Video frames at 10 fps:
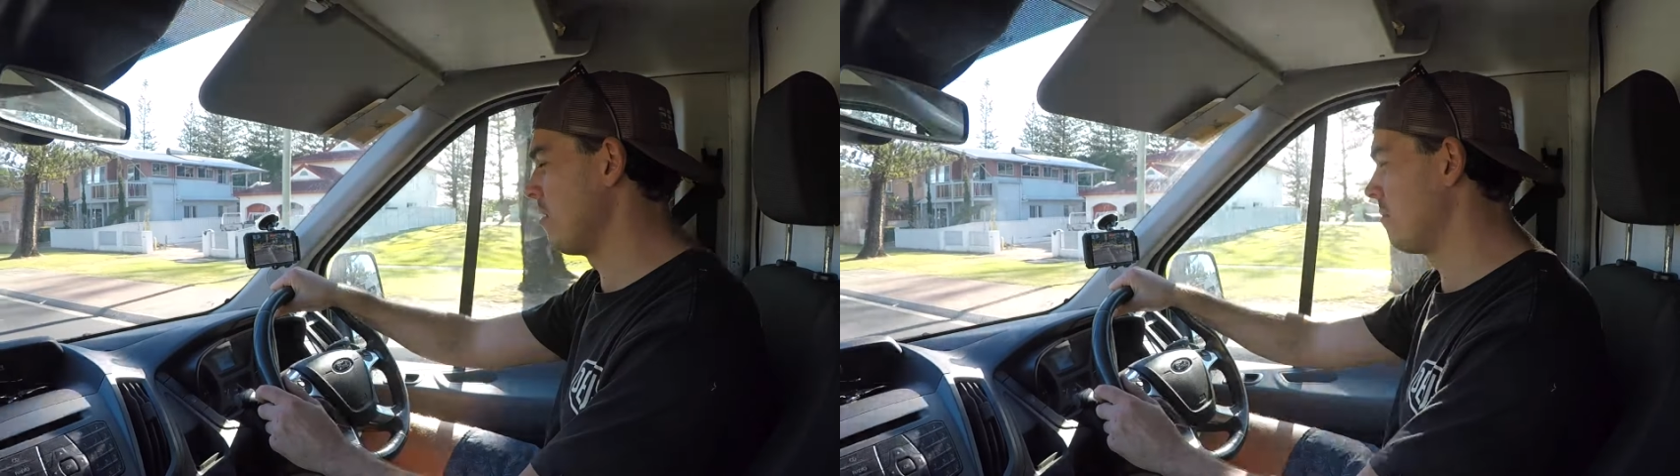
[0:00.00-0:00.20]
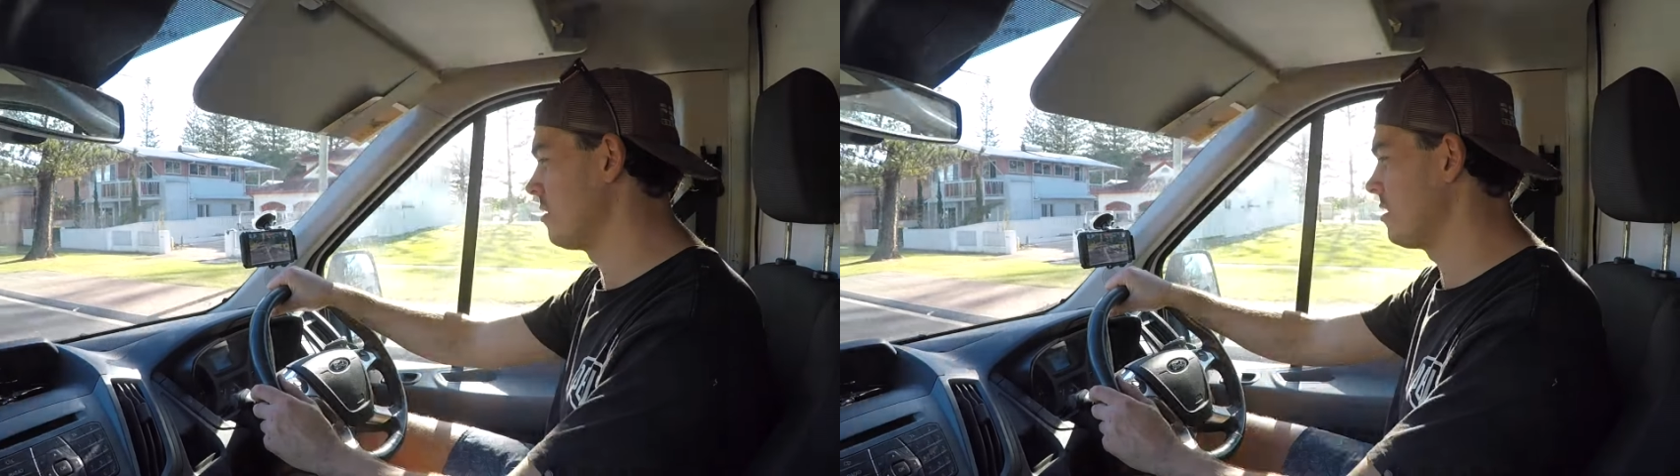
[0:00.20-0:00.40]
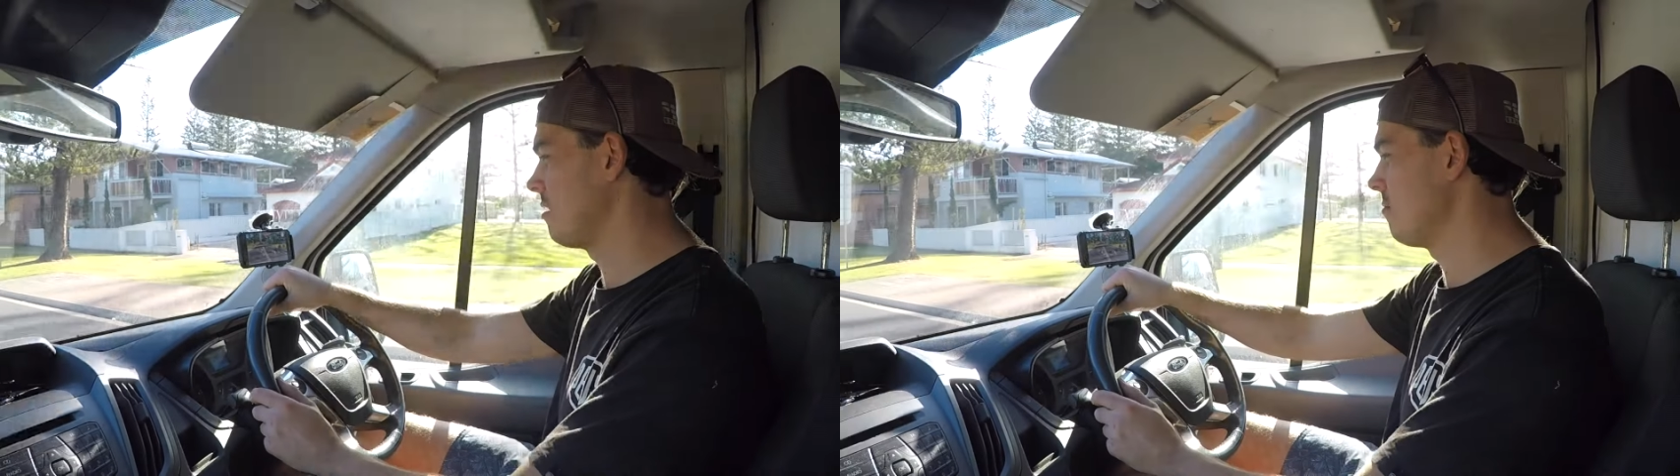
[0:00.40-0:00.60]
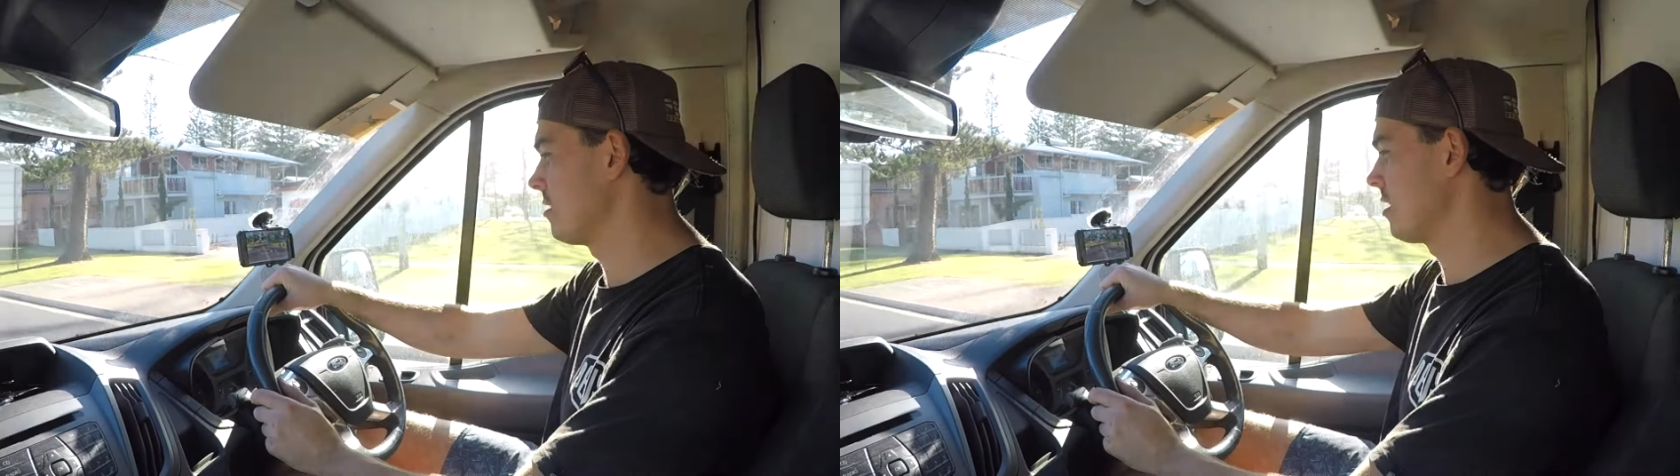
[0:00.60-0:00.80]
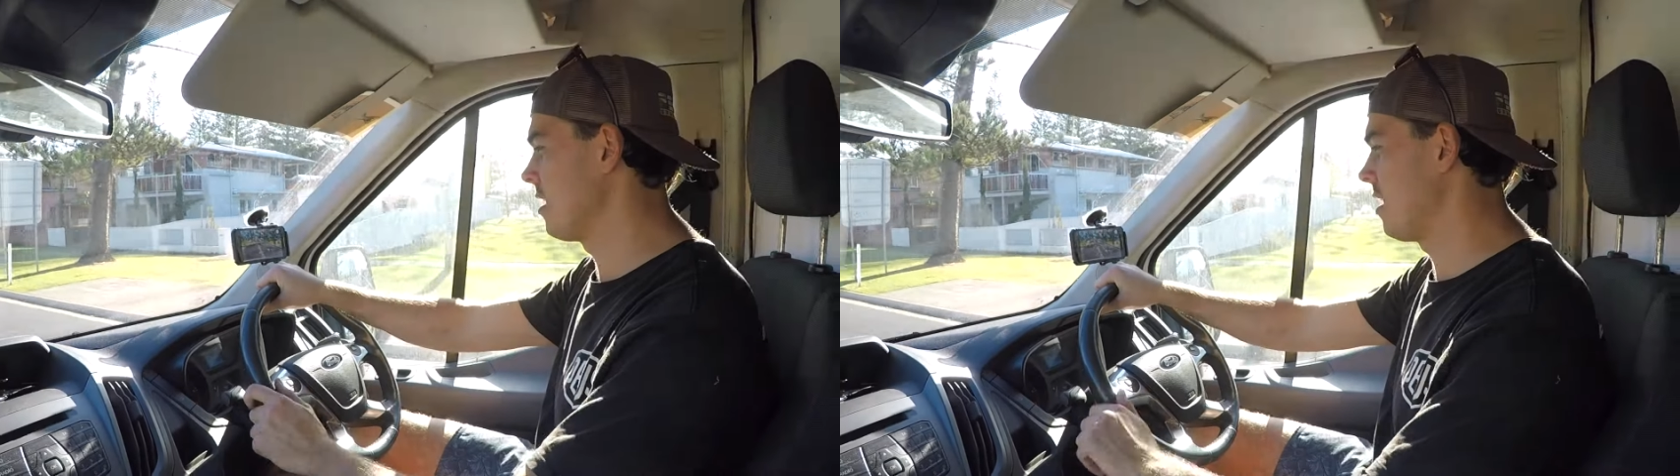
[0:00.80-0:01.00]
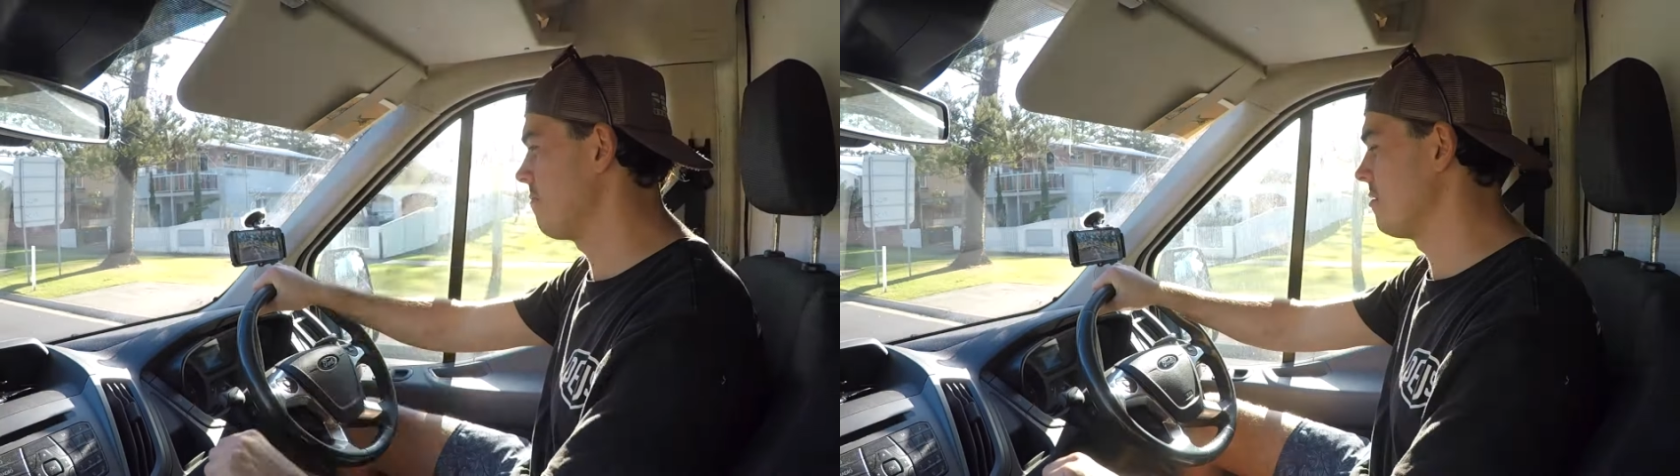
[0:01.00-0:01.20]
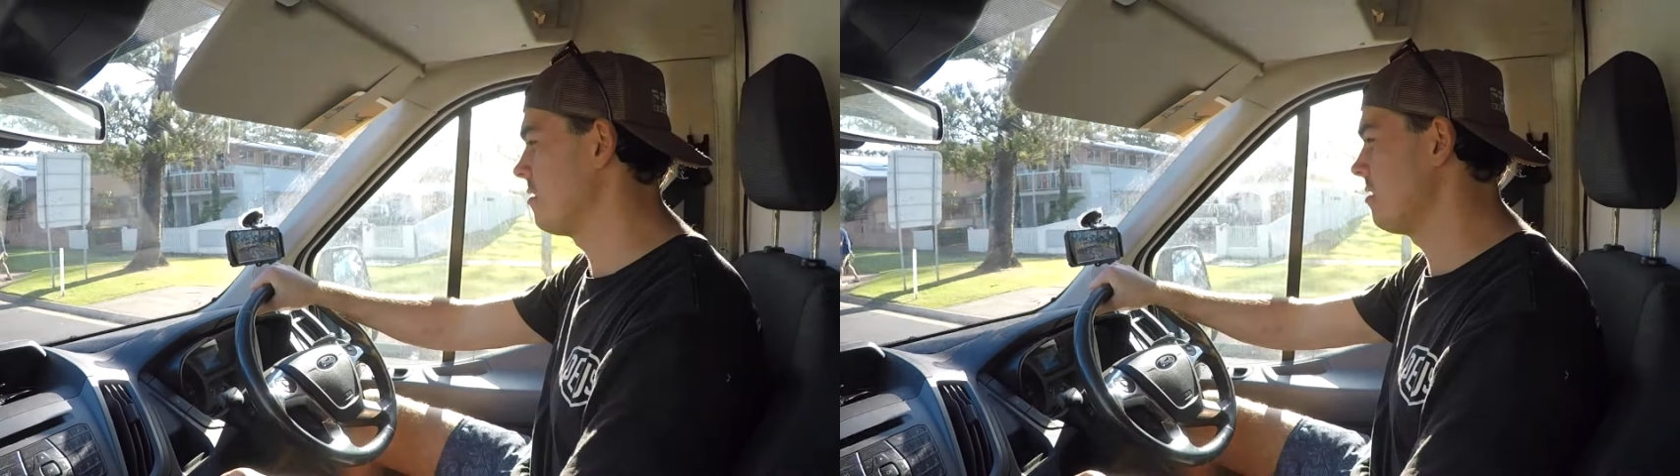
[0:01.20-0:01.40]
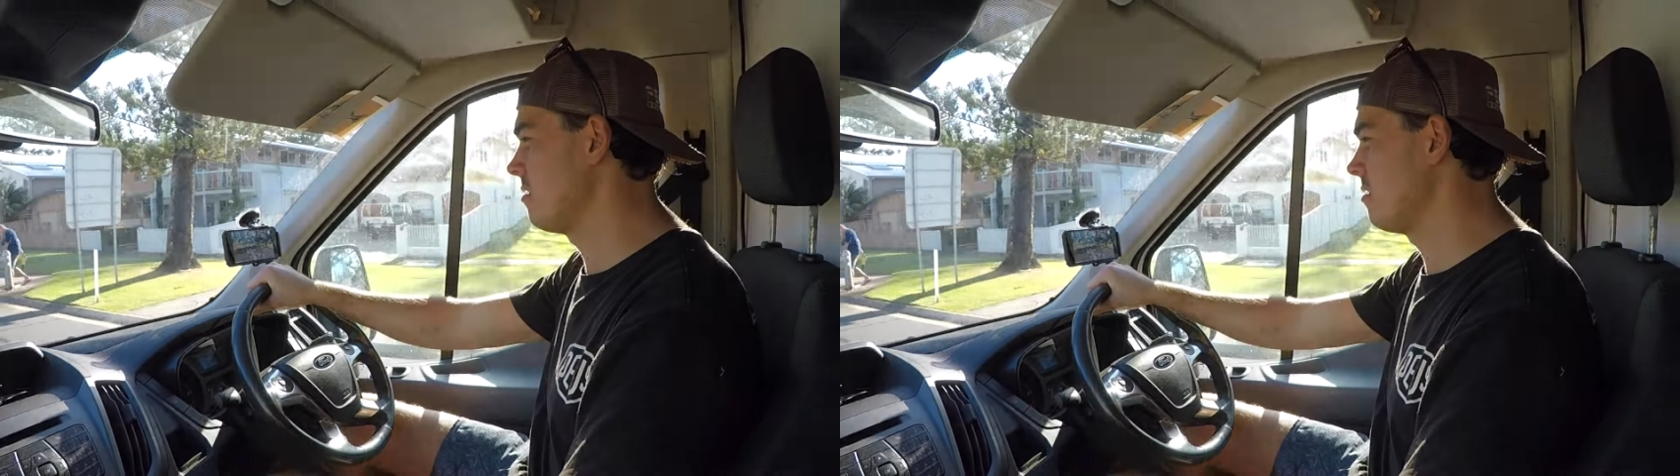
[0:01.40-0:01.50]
bump to see what's going to happen.